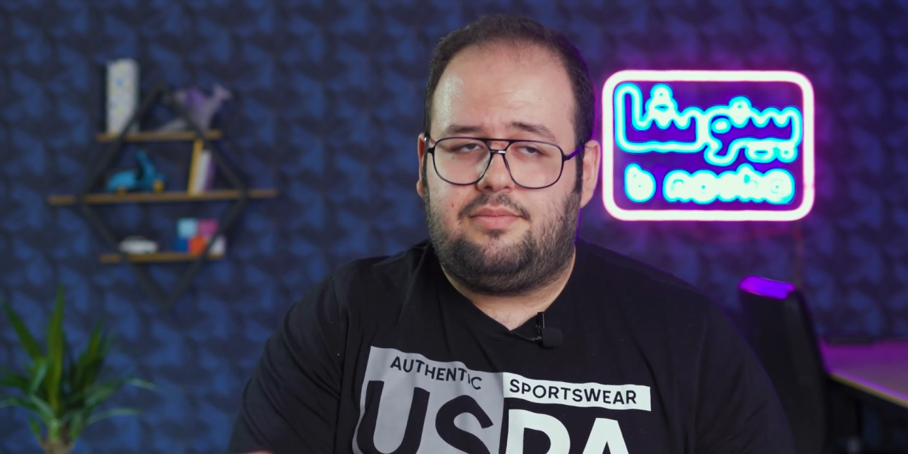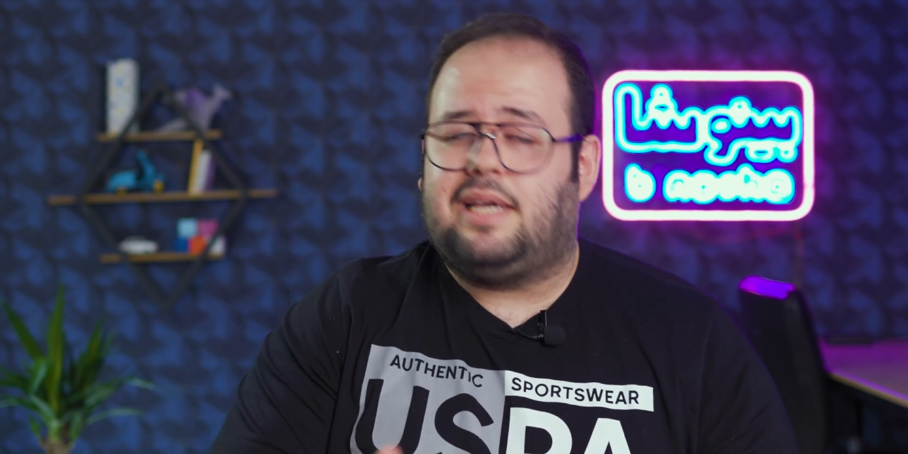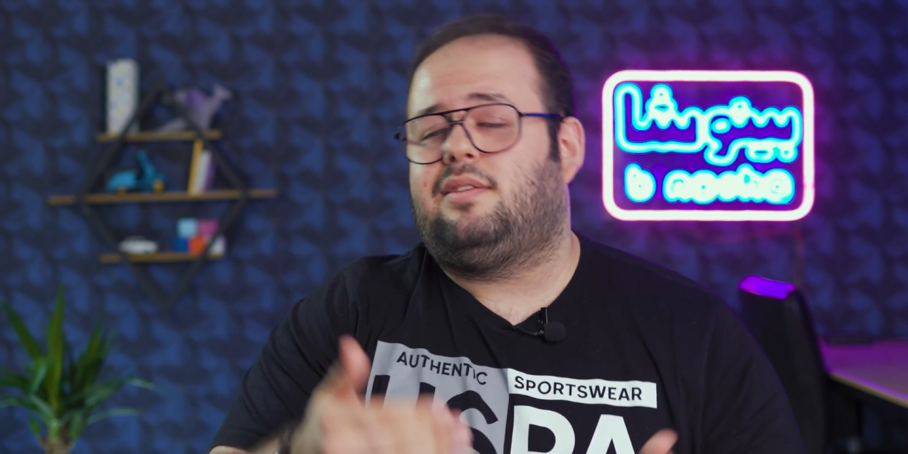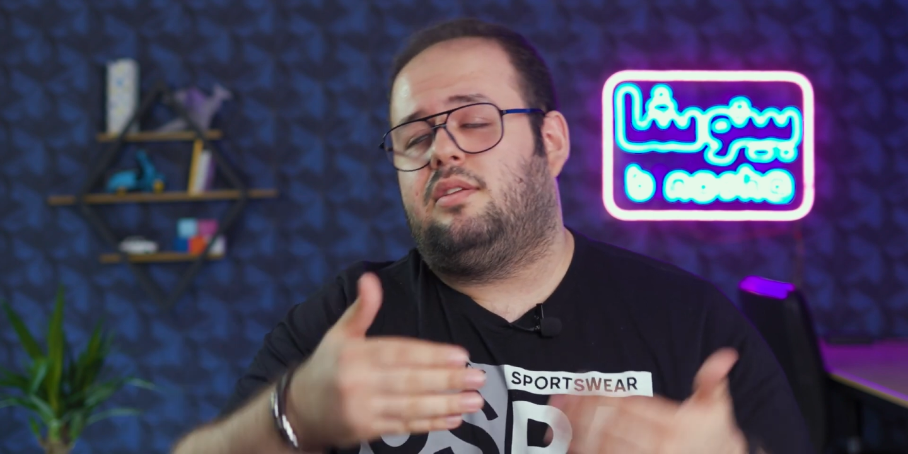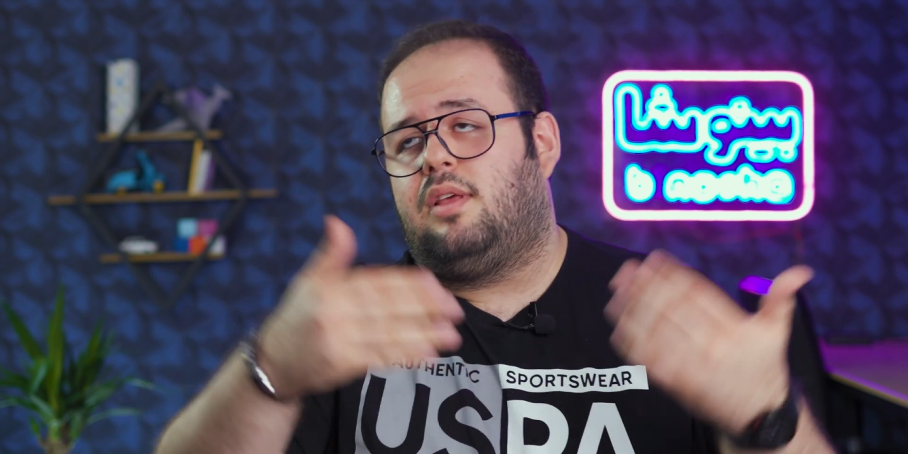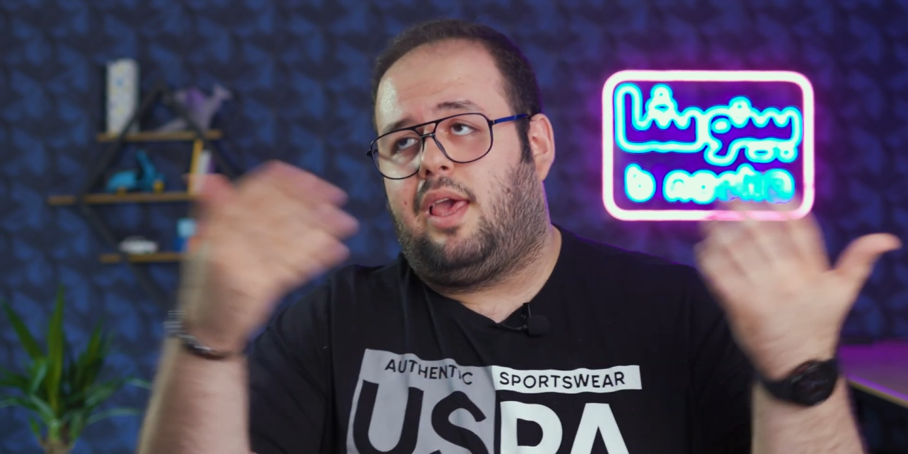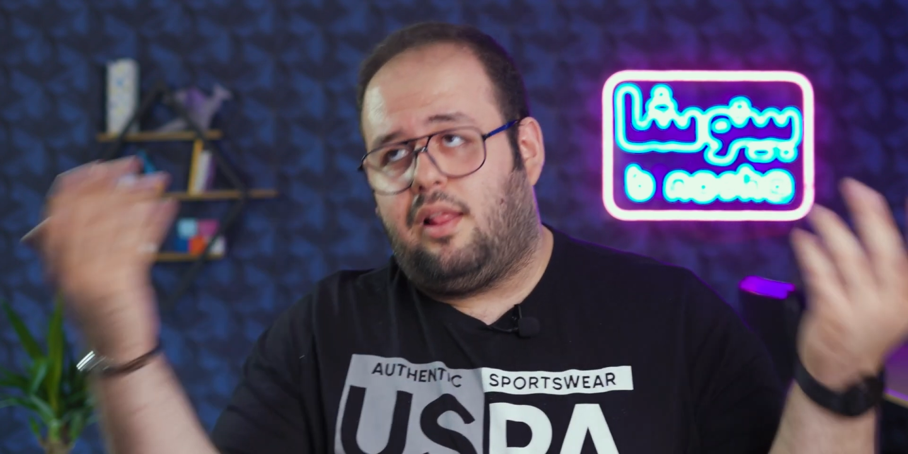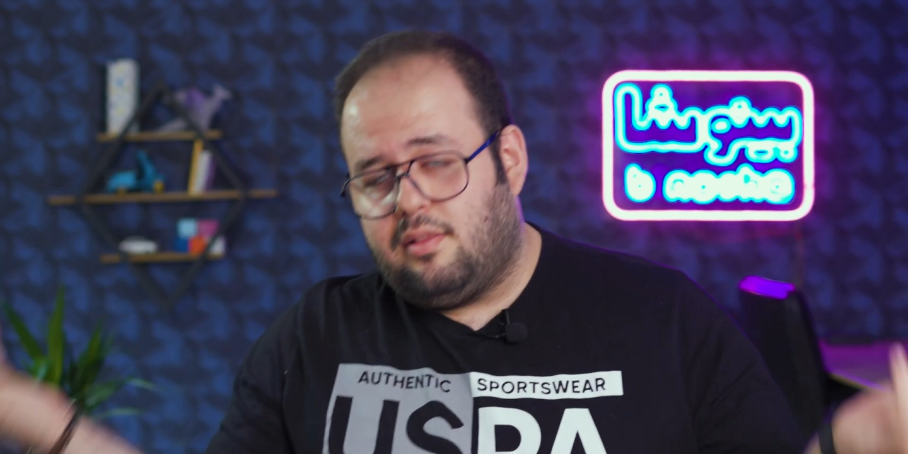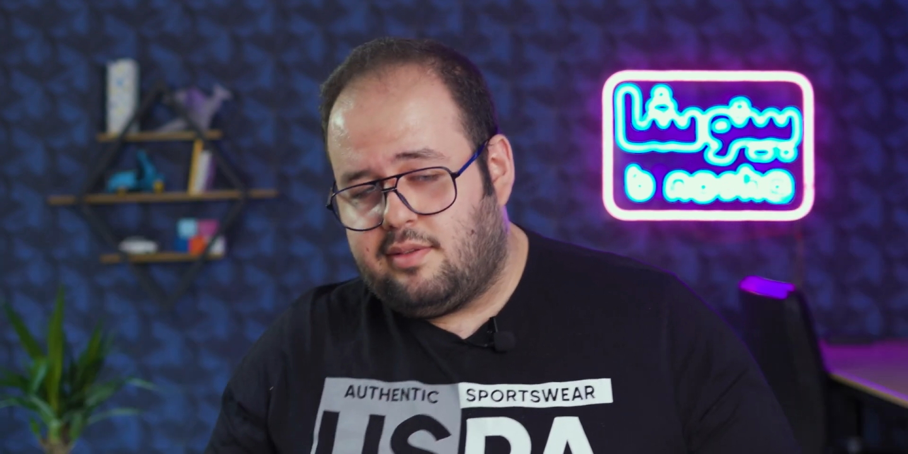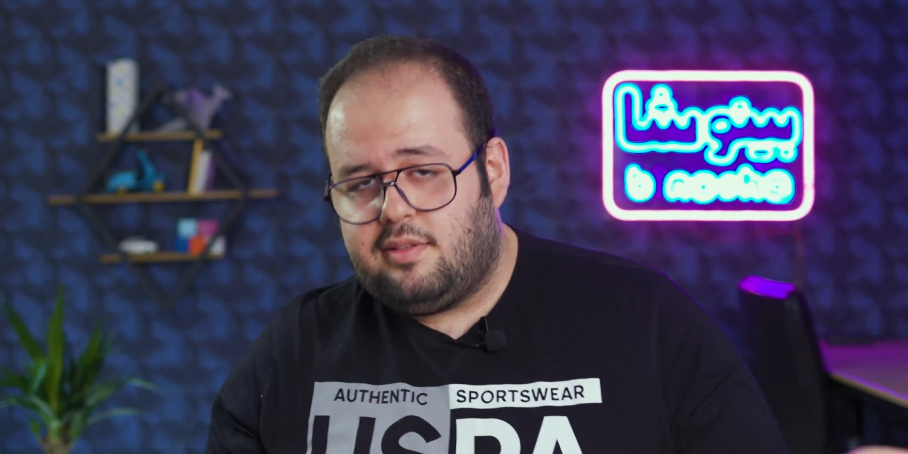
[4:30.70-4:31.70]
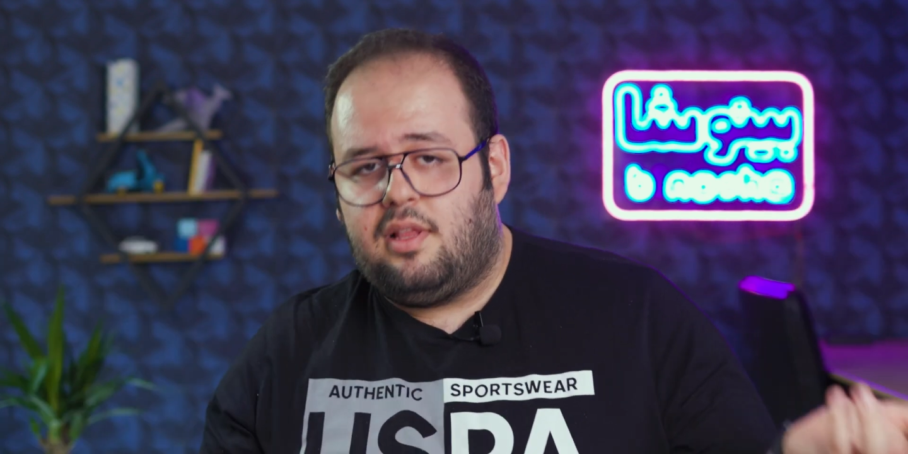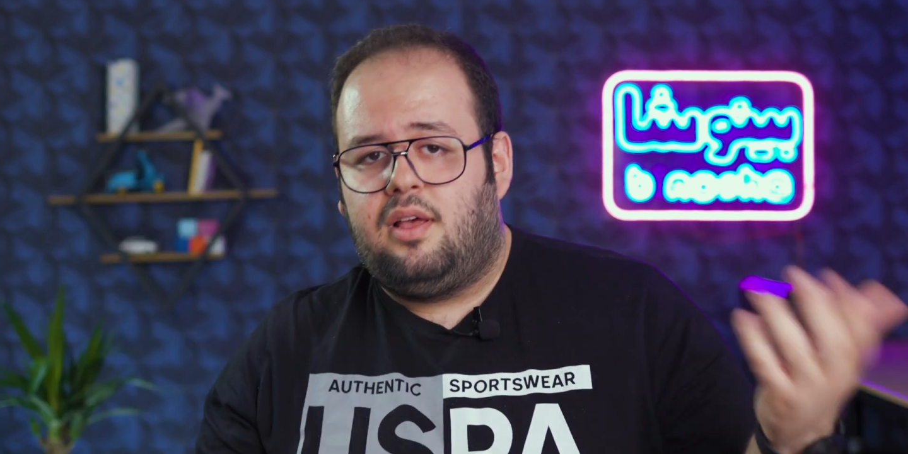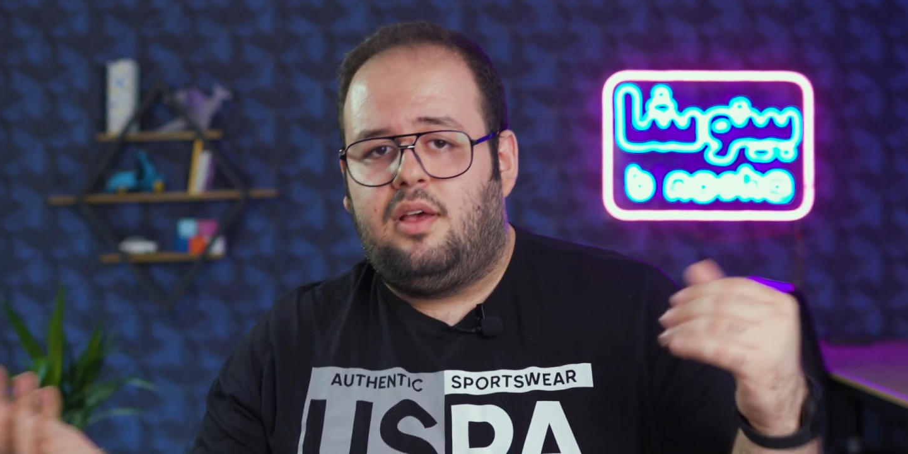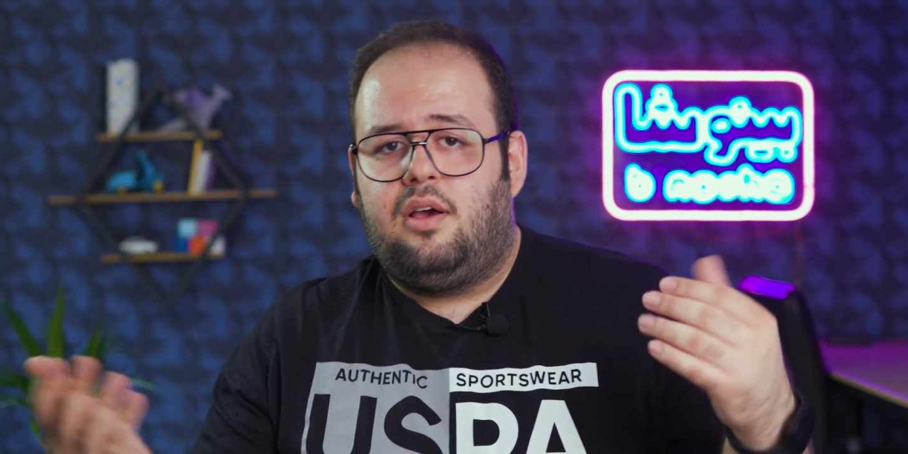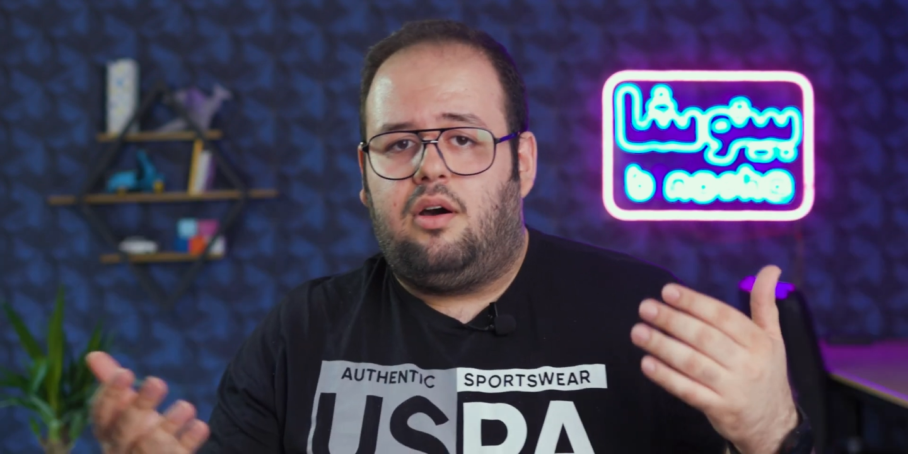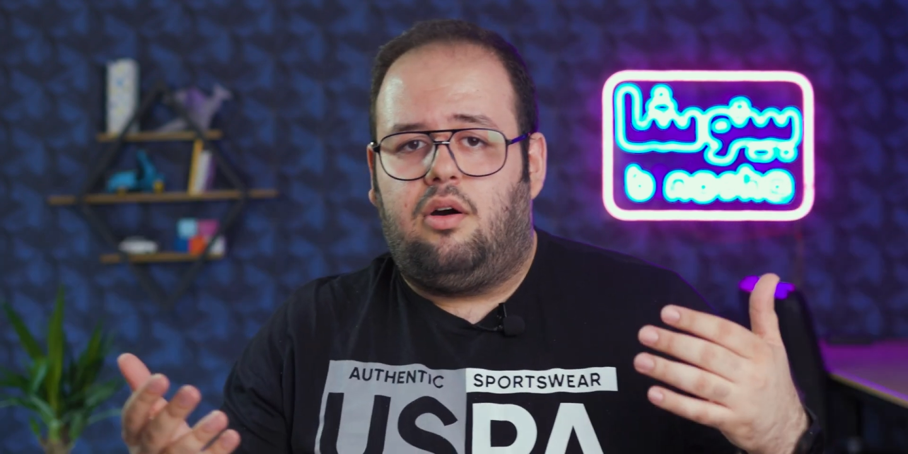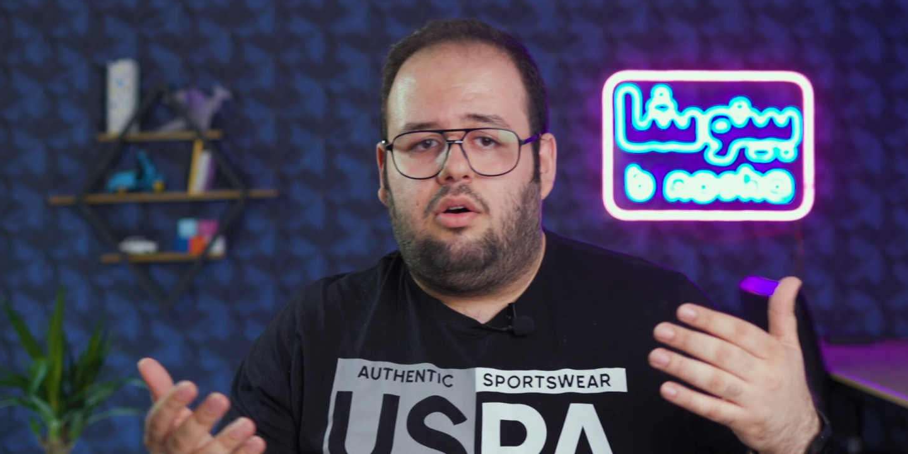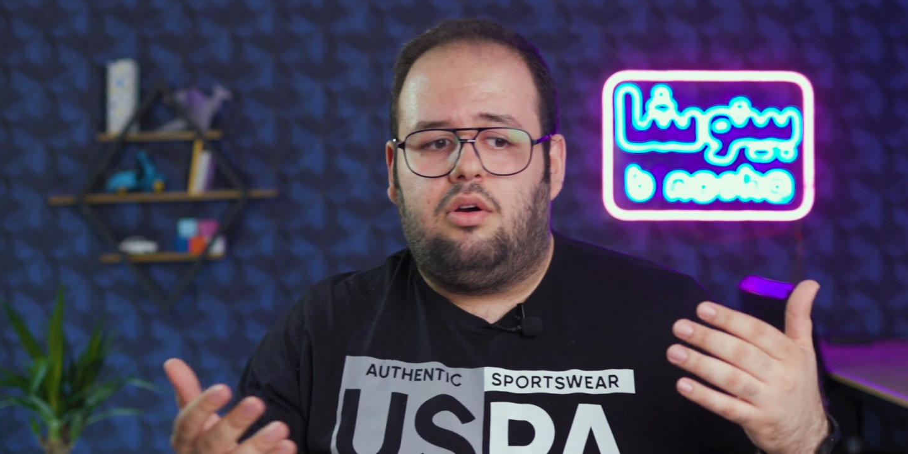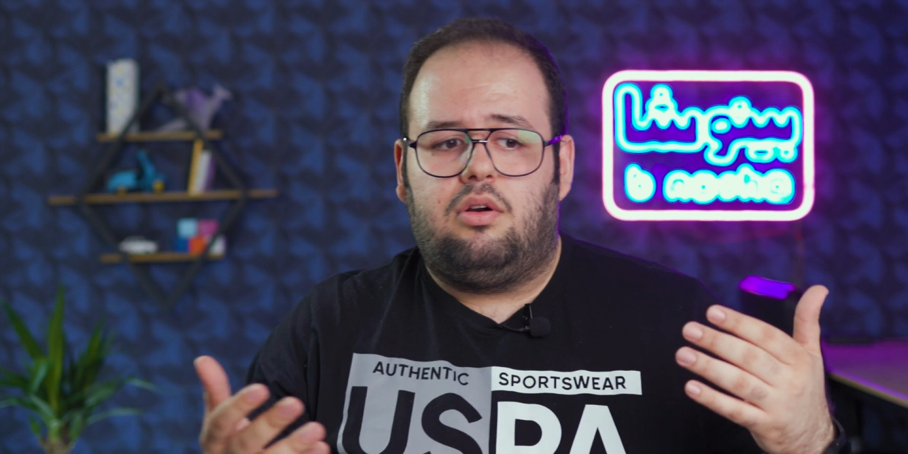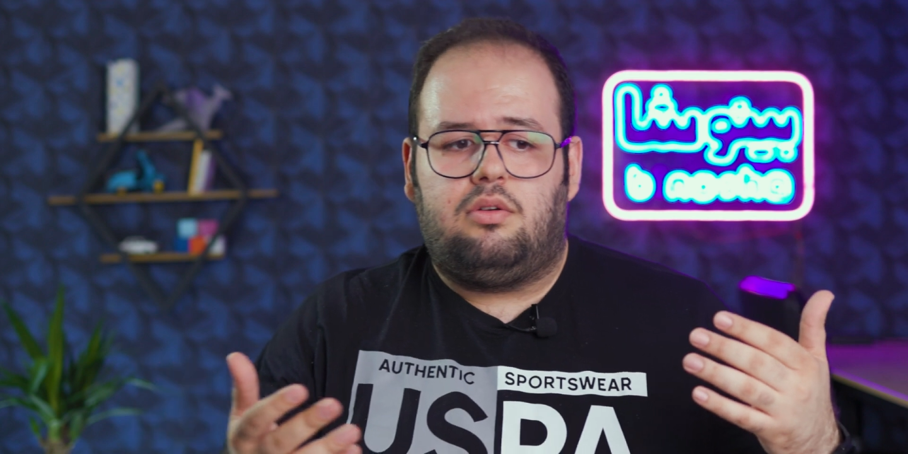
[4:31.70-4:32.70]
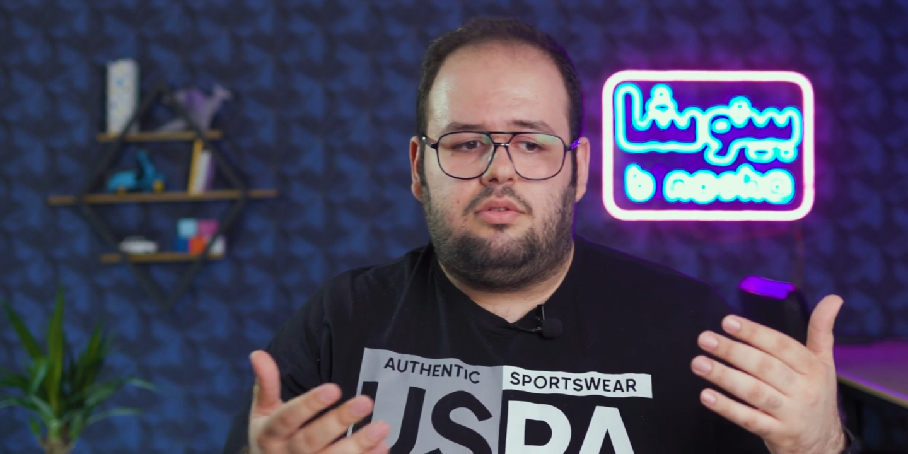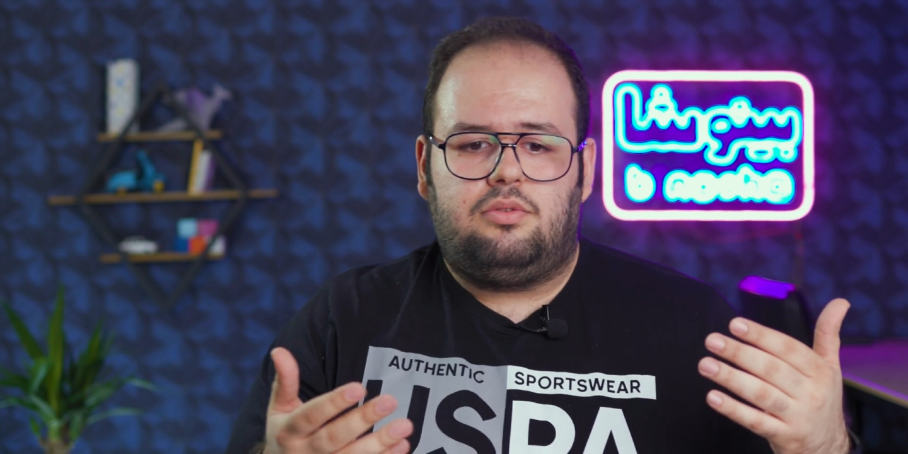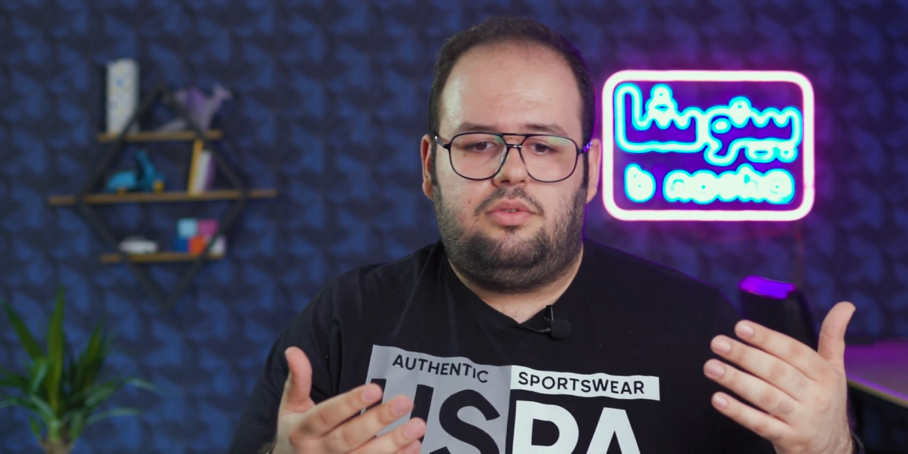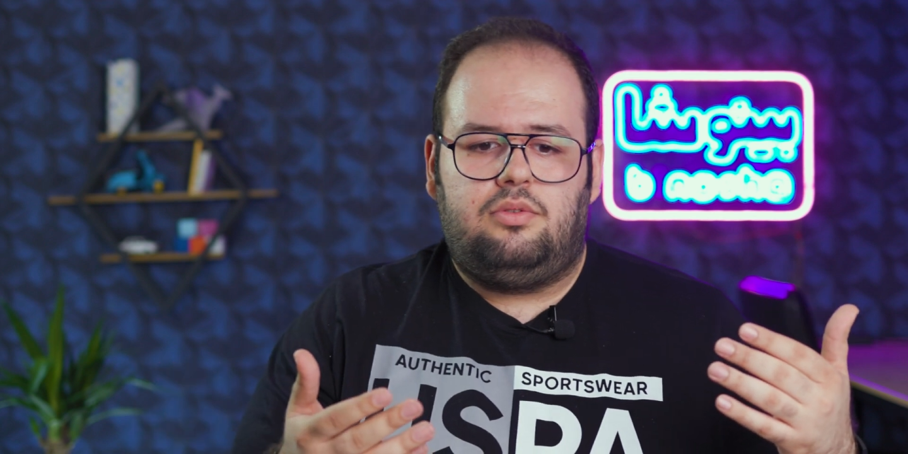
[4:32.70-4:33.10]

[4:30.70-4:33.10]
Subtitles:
battery health, or